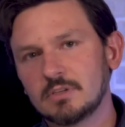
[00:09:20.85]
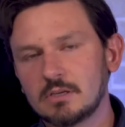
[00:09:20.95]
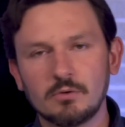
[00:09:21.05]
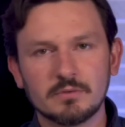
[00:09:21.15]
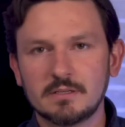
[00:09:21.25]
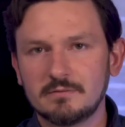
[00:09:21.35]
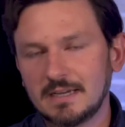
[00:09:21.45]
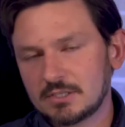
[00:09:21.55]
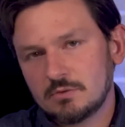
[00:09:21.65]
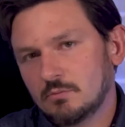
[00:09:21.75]
COVID
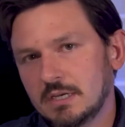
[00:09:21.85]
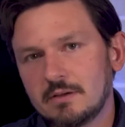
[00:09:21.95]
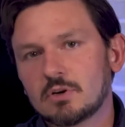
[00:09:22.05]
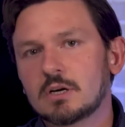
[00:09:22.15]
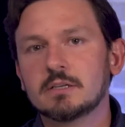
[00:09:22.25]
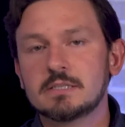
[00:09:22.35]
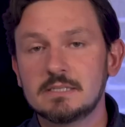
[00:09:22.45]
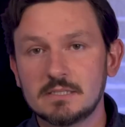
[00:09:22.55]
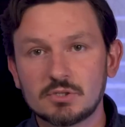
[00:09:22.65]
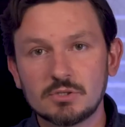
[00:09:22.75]
infection would never cause
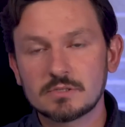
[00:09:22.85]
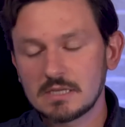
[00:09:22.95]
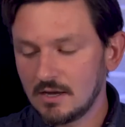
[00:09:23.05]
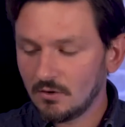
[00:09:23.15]
these issues.